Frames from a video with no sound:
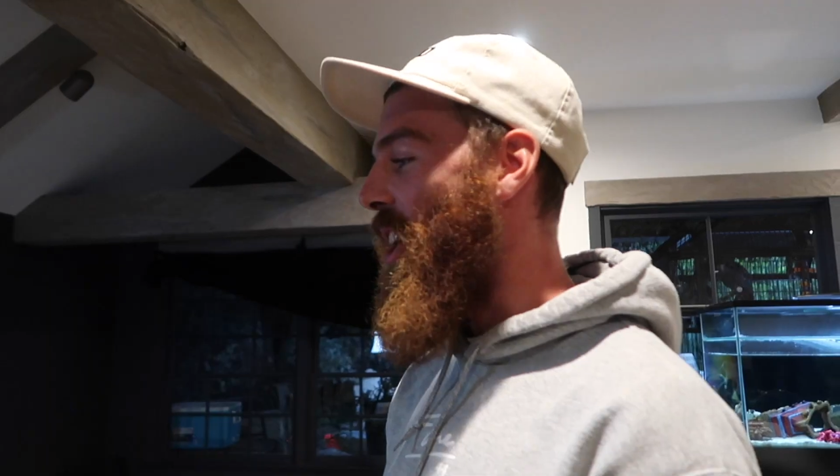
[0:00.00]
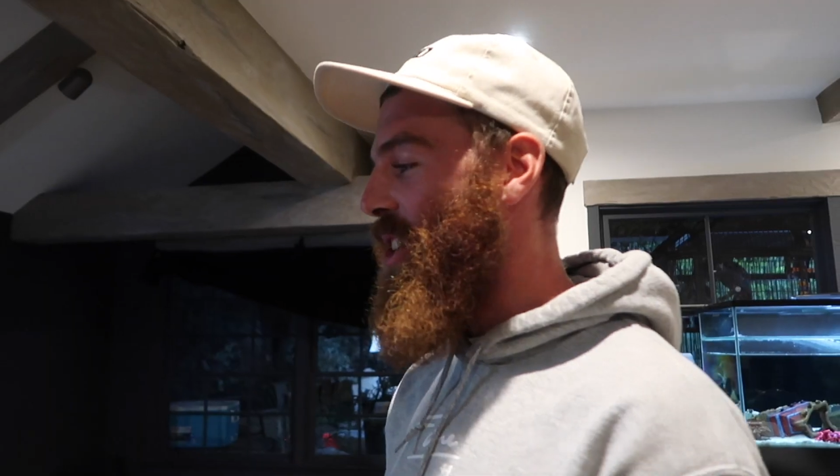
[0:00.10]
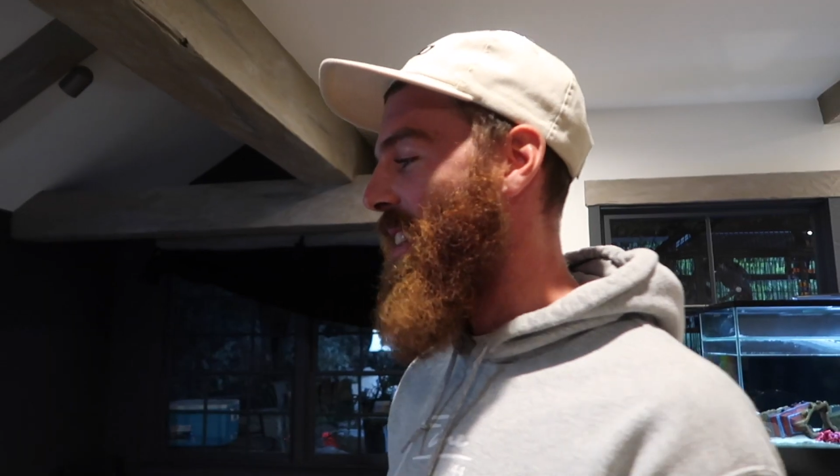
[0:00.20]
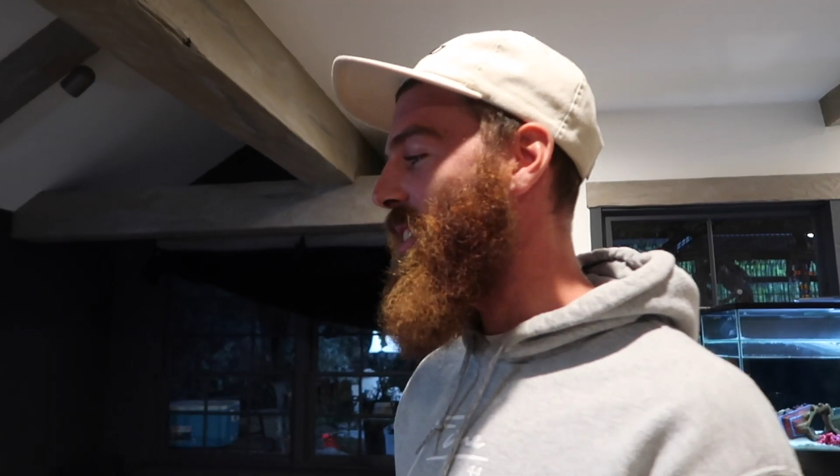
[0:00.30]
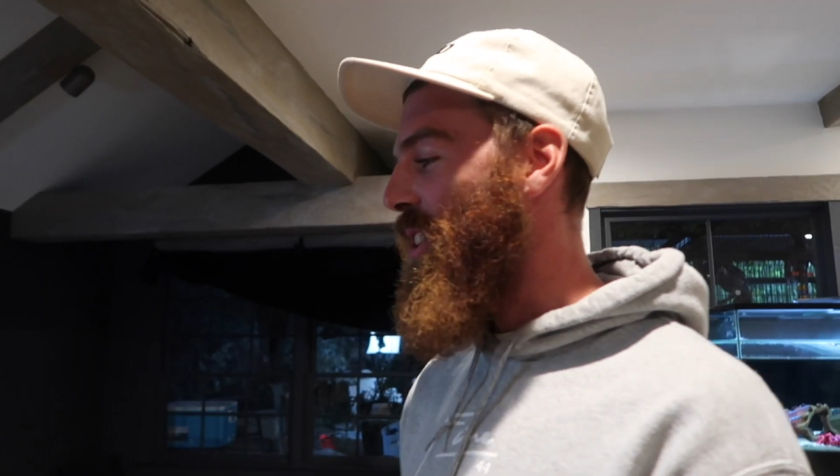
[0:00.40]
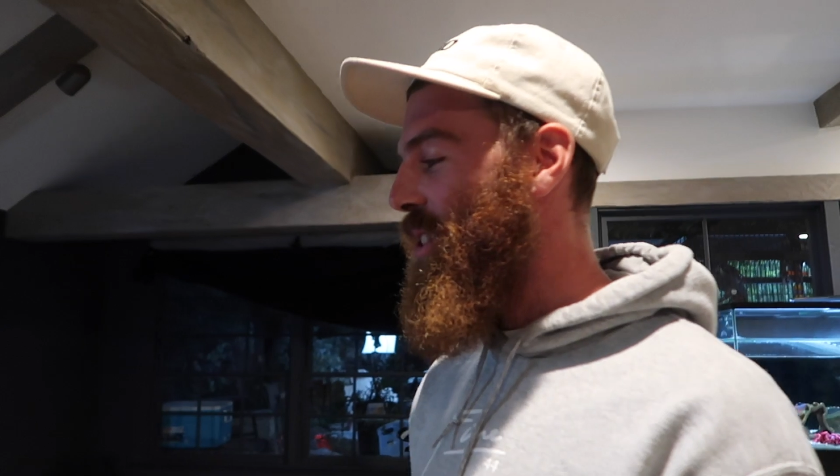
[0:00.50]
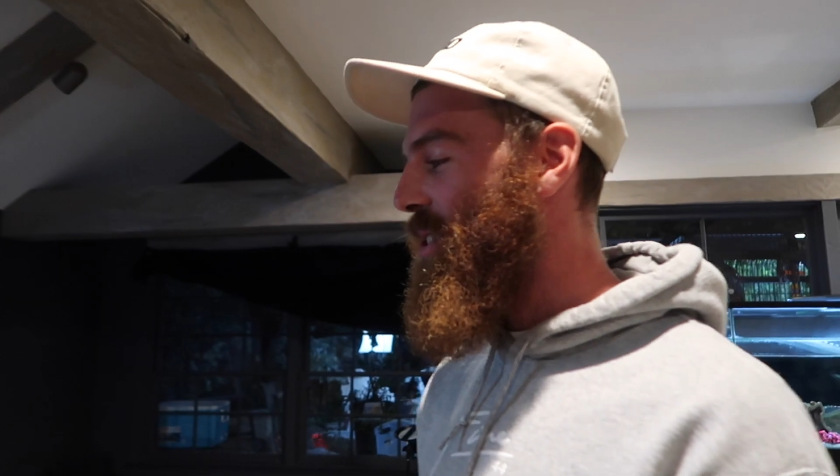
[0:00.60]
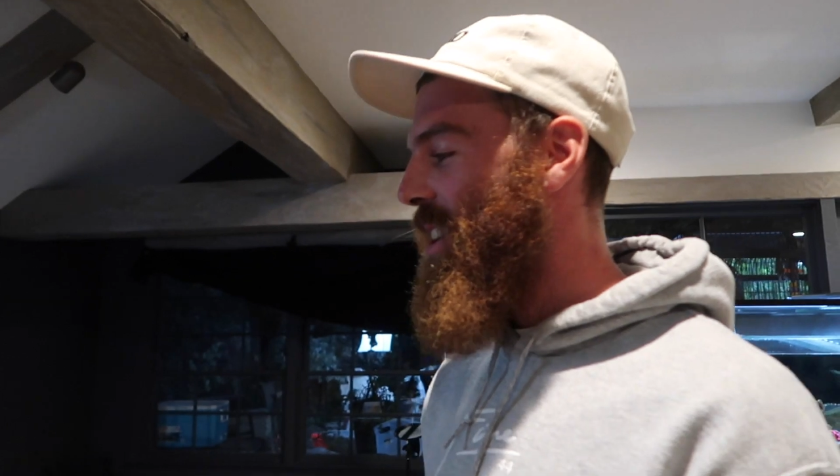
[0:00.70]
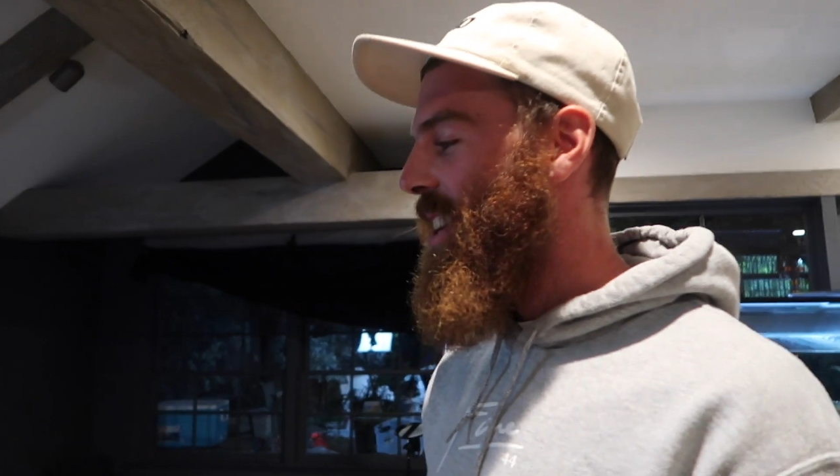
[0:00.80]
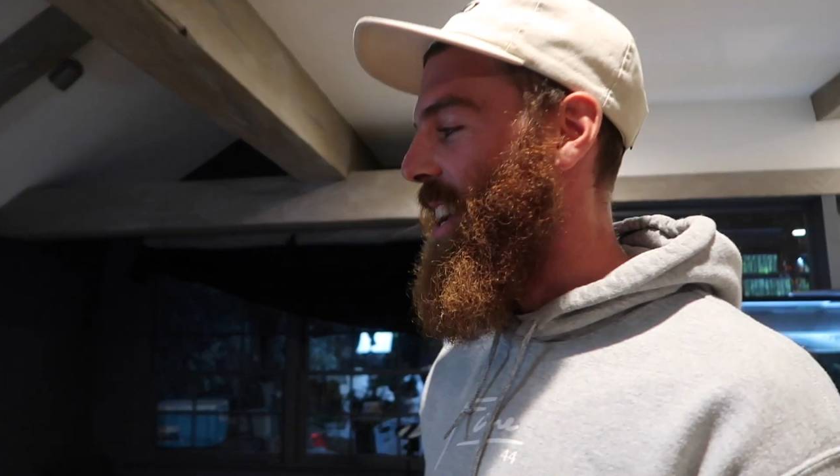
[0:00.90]
All you have to
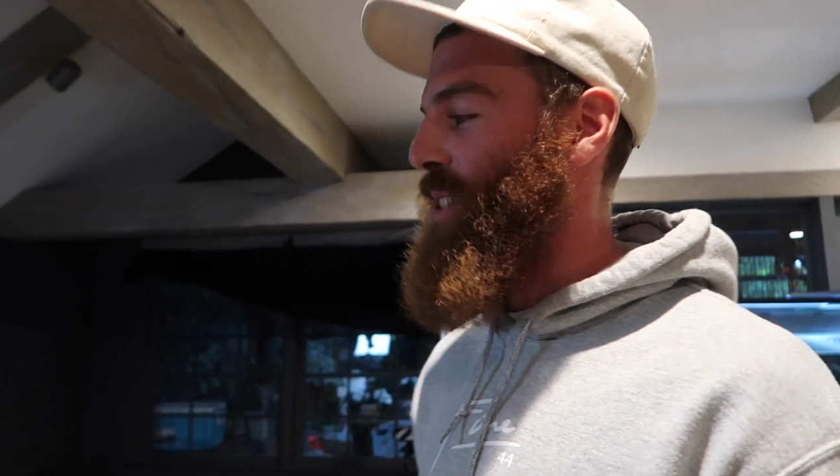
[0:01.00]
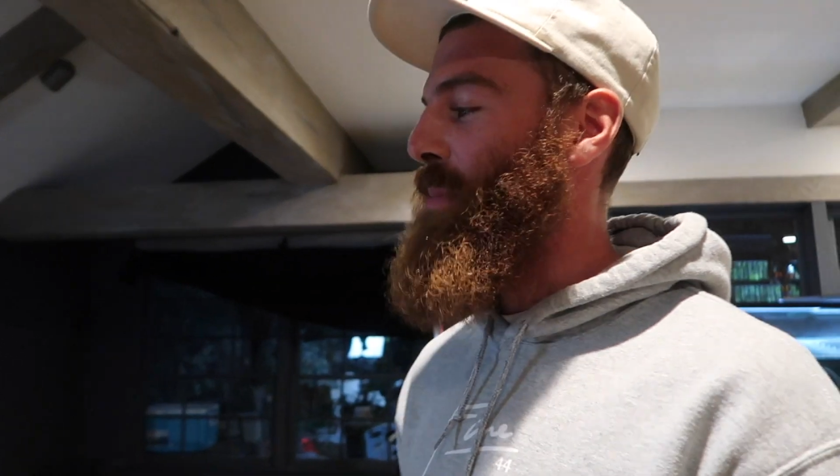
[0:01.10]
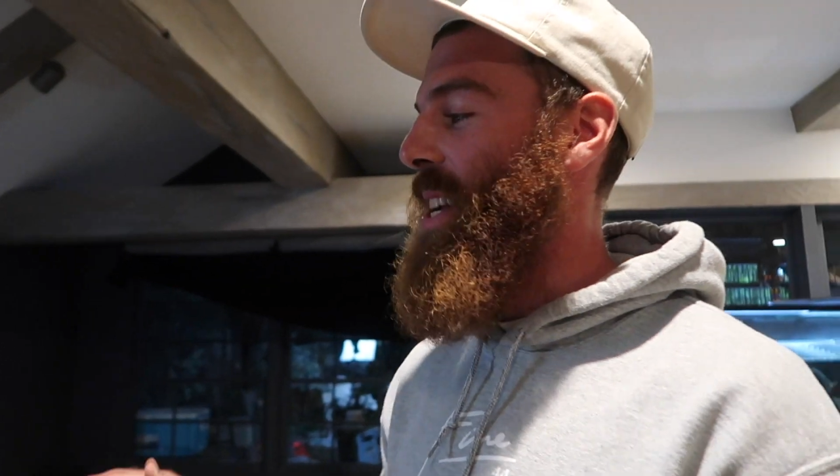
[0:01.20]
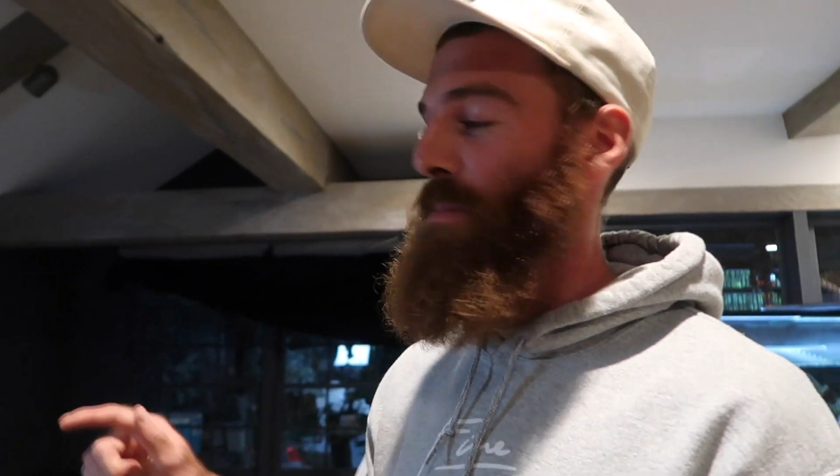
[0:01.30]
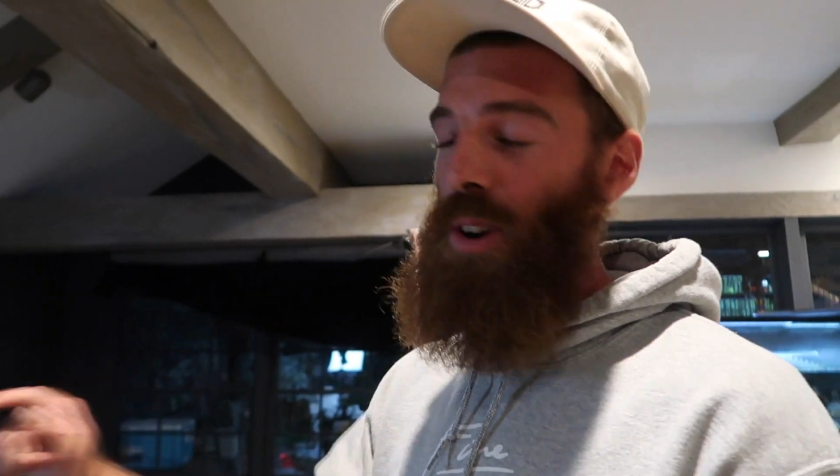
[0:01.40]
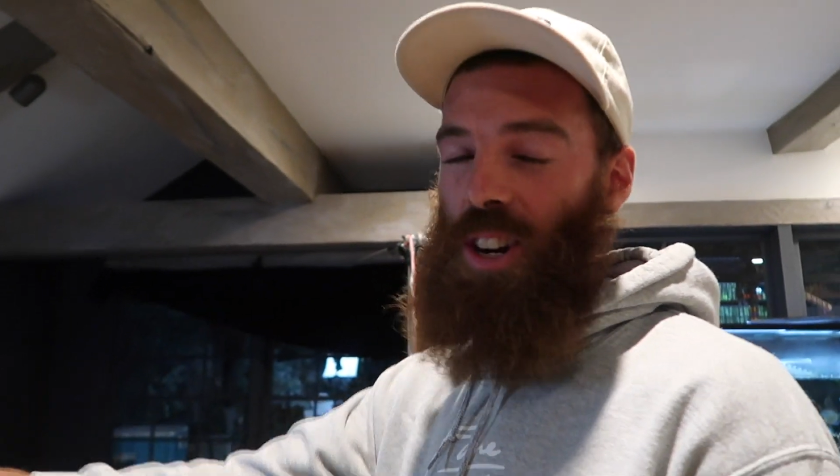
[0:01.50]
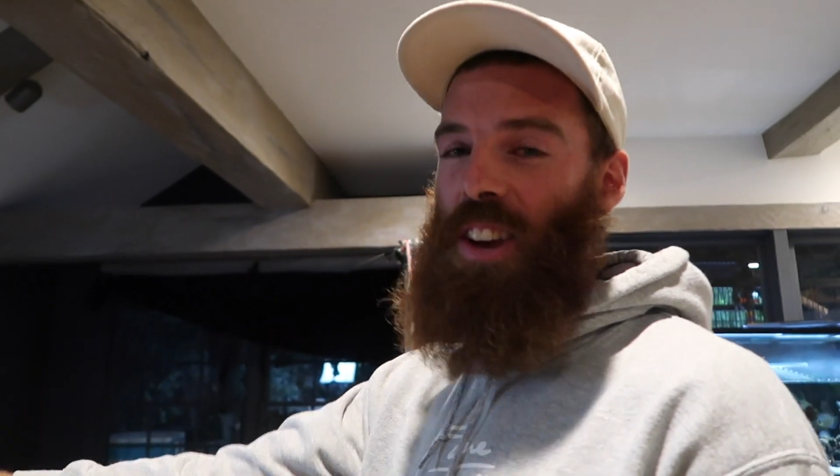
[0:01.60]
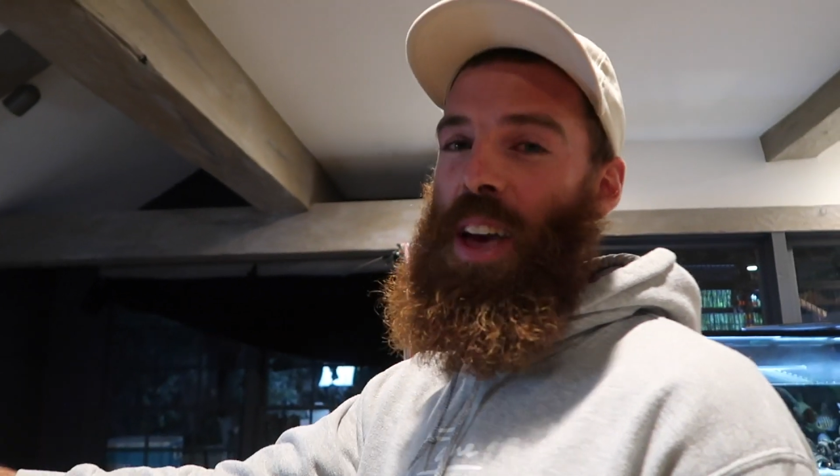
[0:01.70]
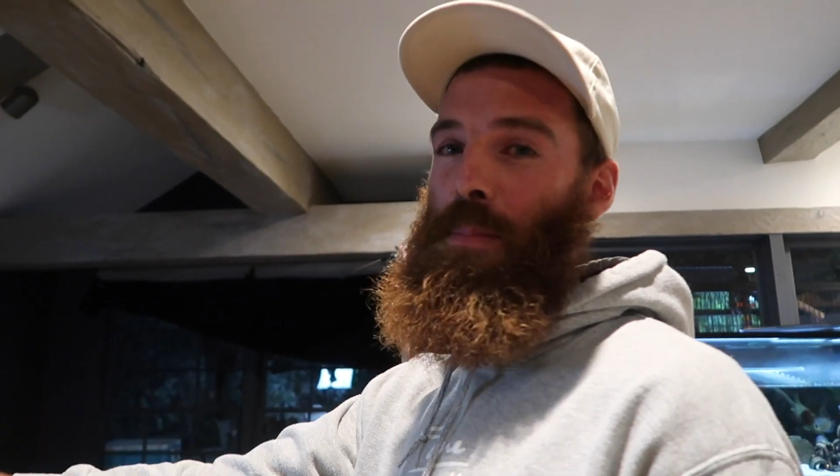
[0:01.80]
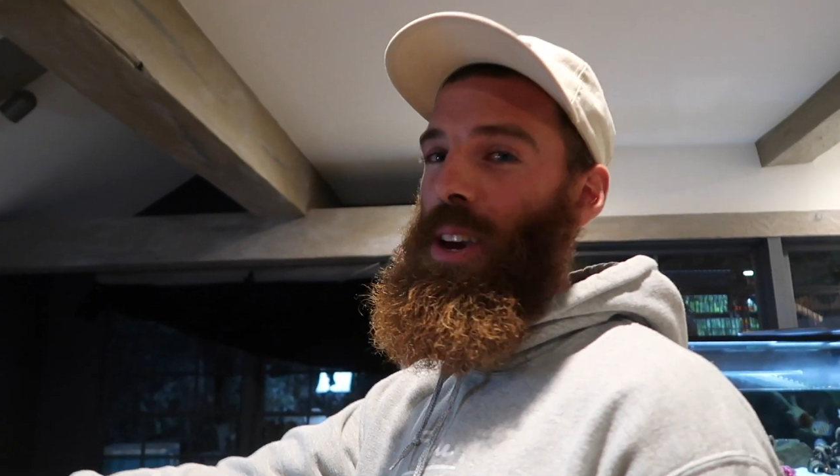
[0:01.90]
do is make a mark
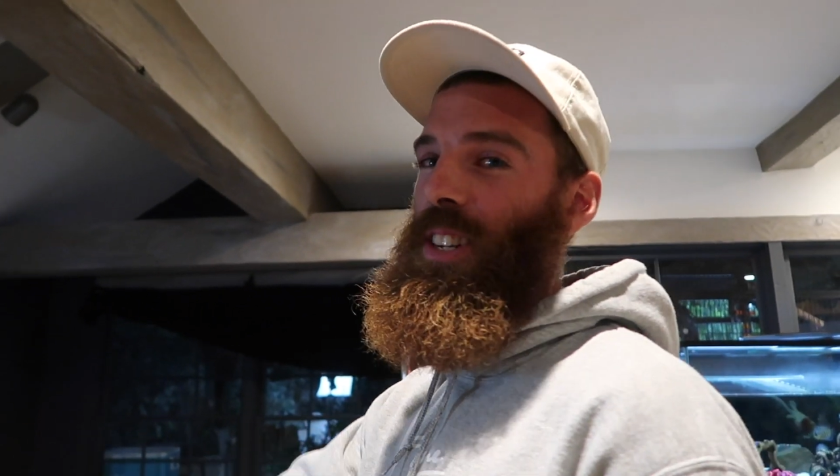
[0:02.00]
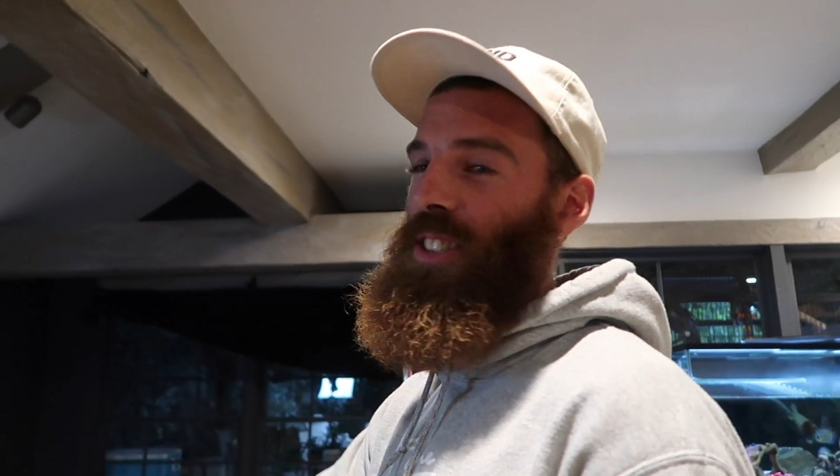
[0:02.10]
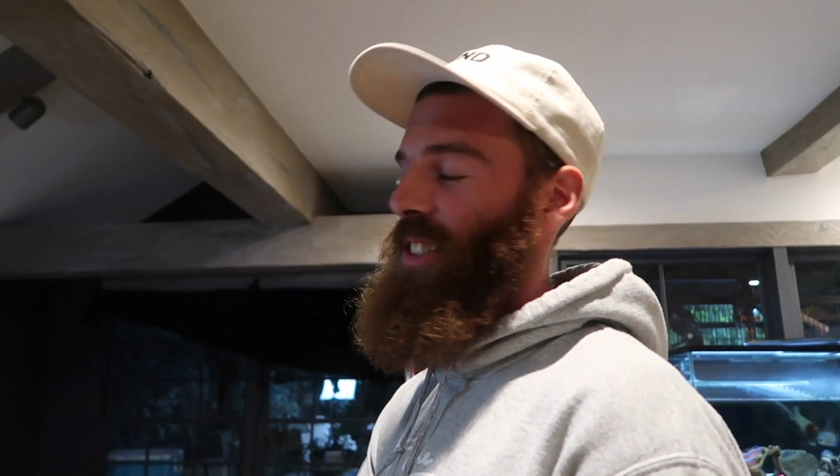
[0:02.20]
on that page.